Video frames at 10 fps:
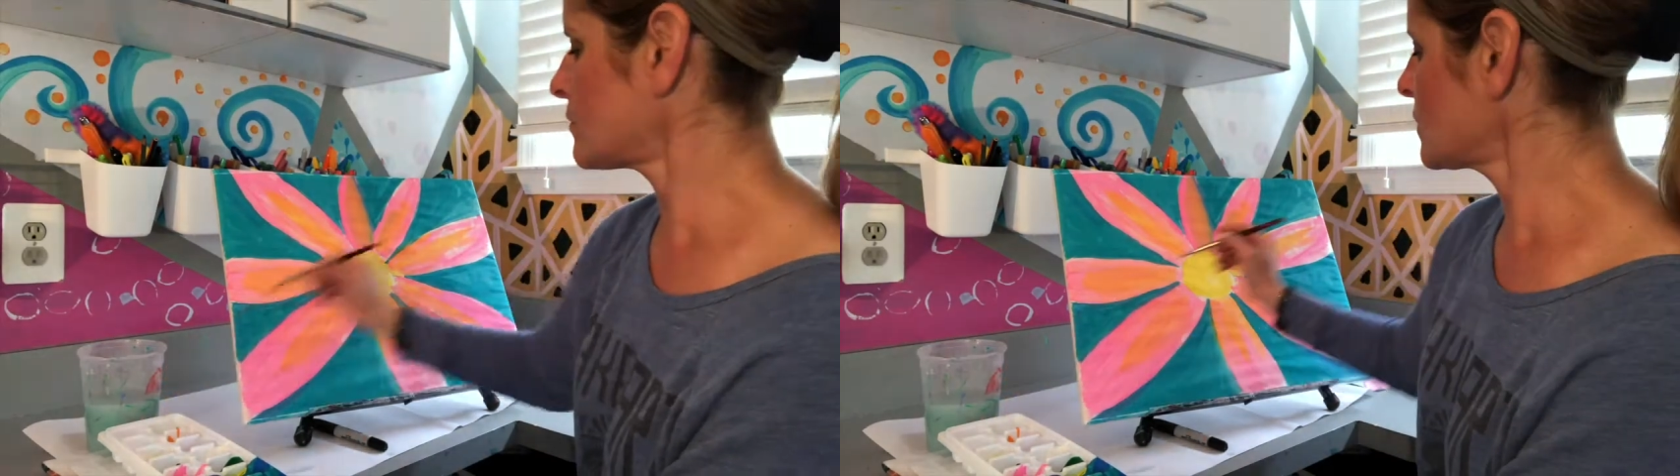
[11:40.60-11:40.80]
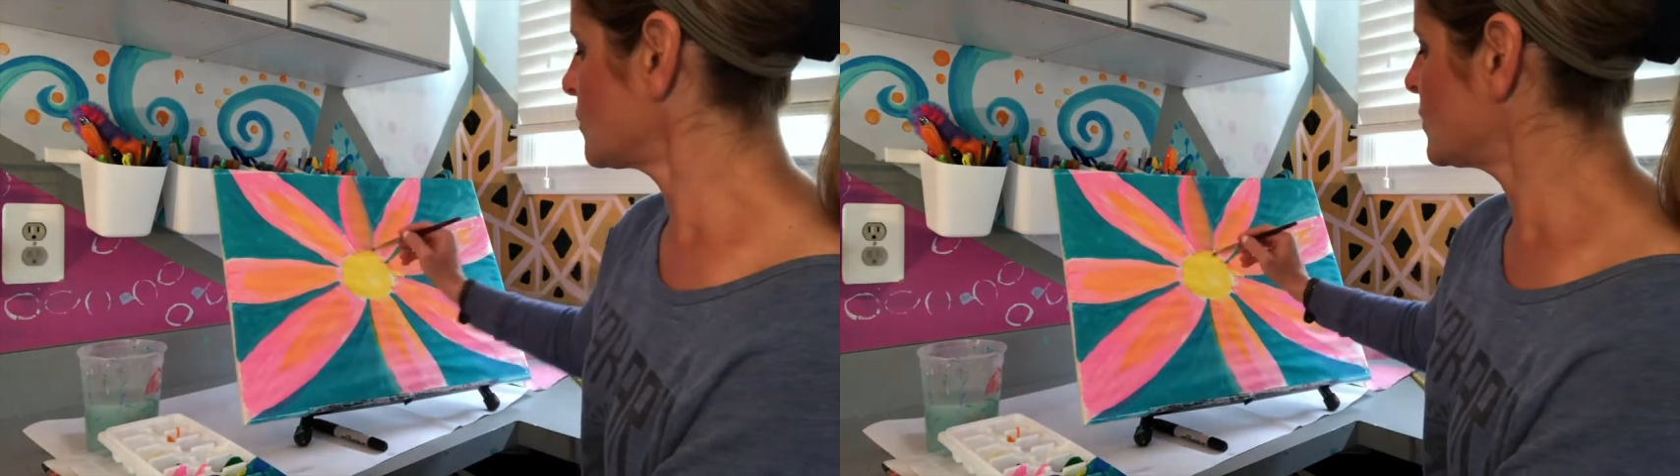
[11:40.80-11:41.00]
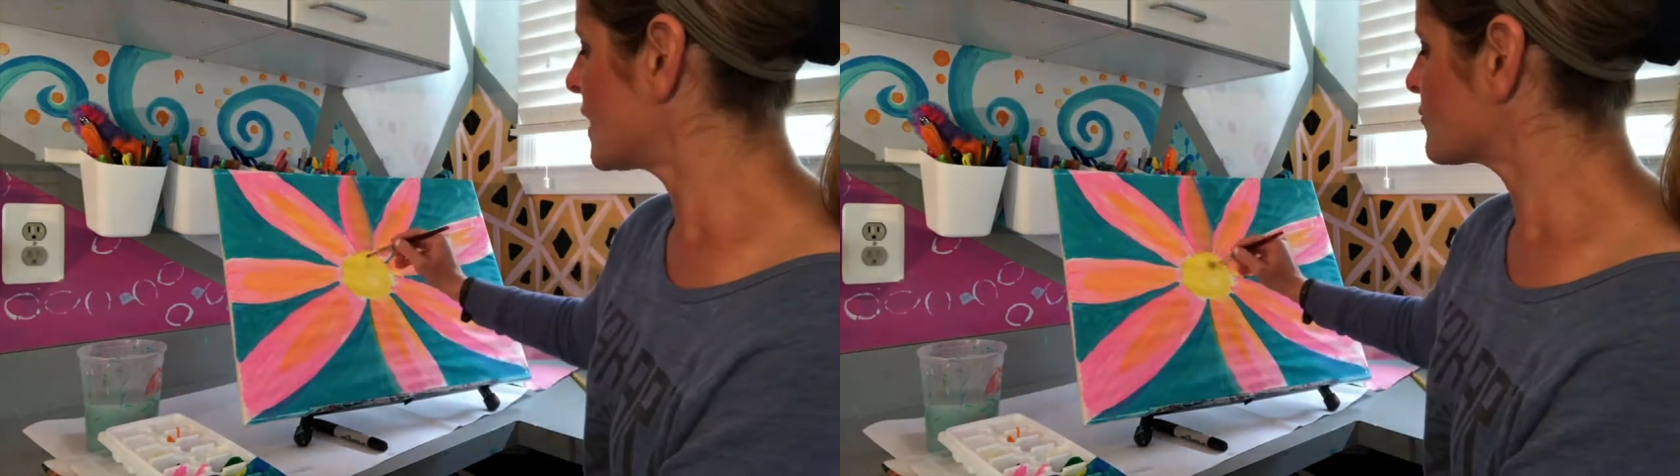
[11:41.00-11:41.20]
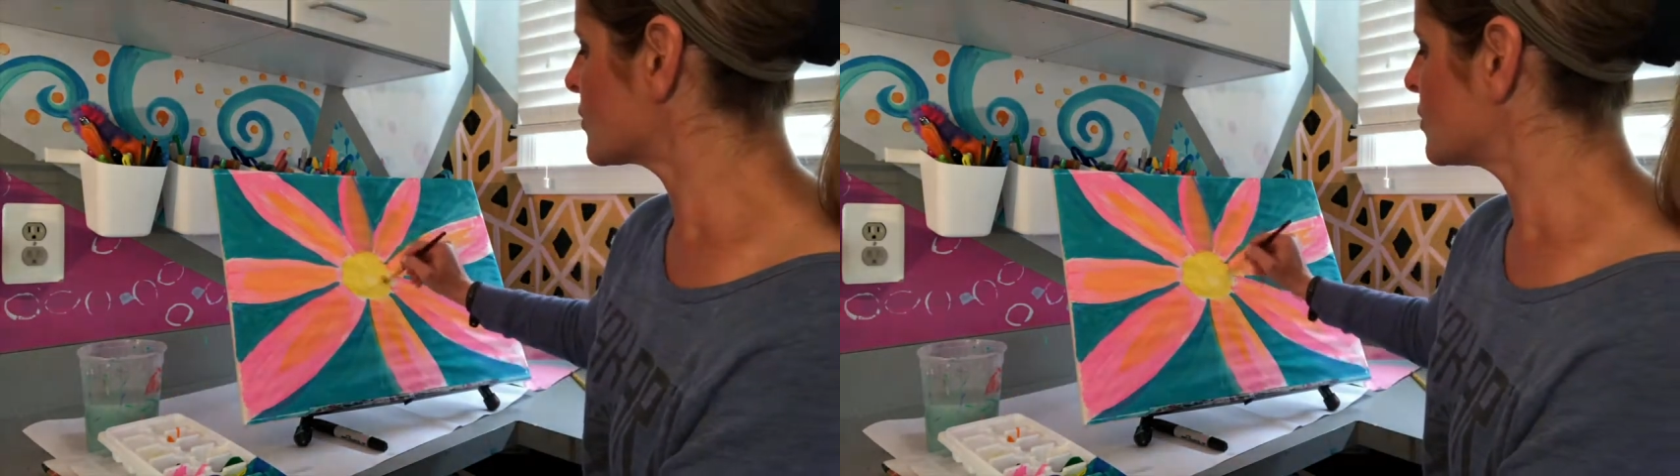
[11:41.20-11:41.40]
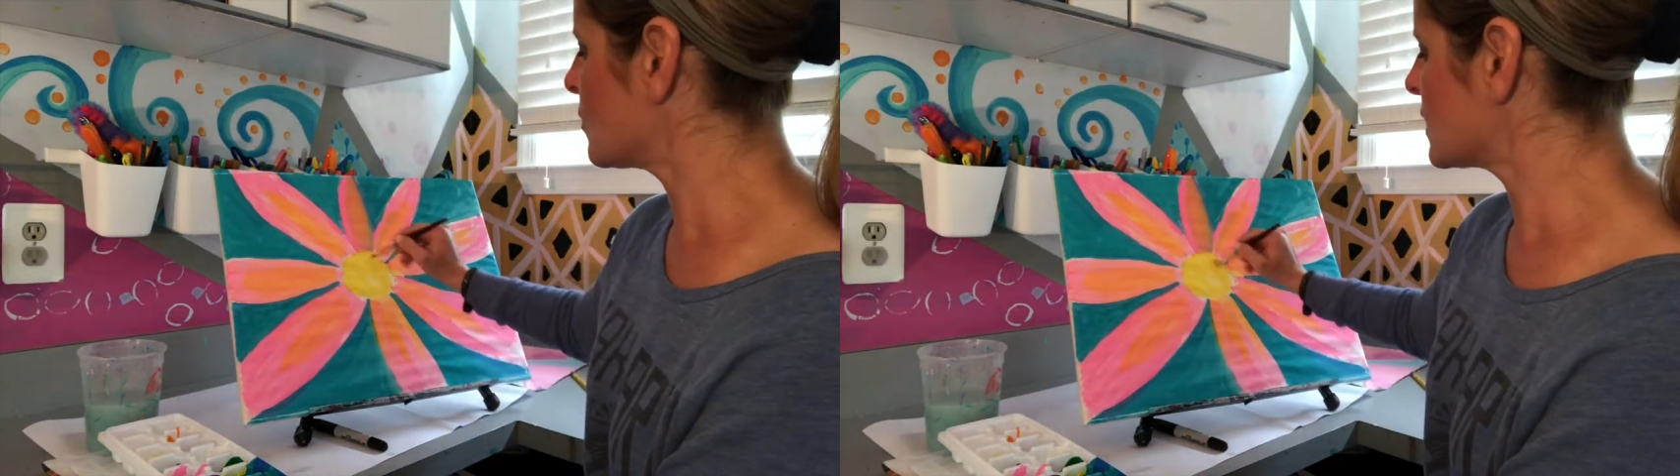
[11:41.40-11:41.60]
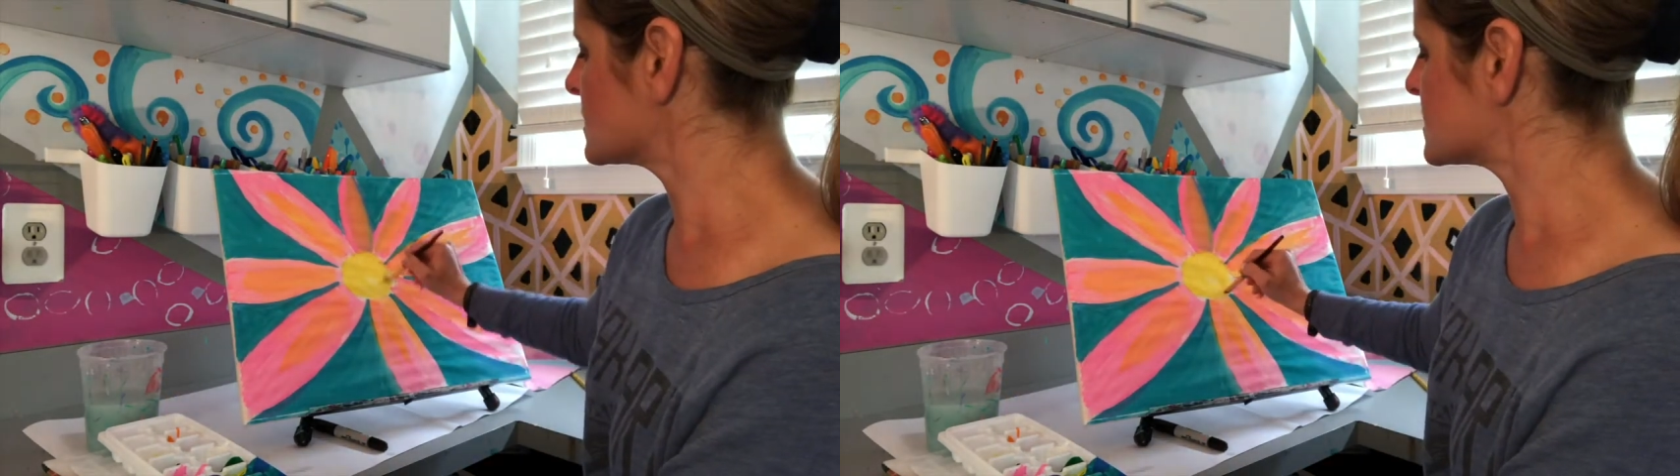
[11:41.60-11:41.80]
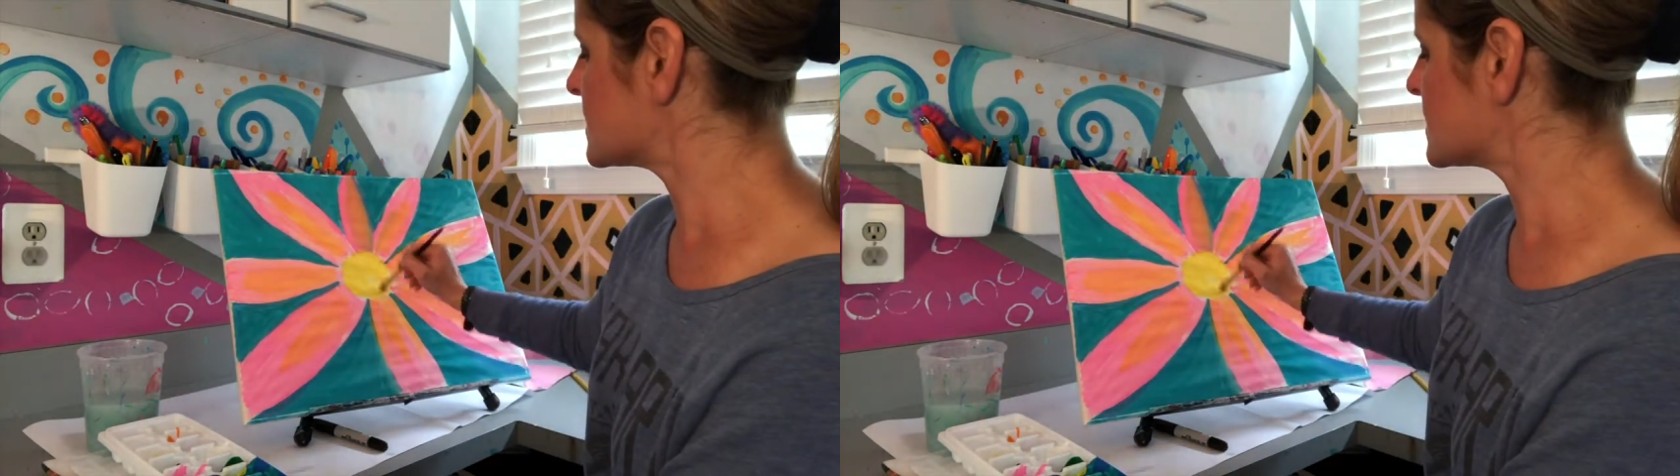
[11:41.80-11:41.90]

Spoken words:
whatever you want to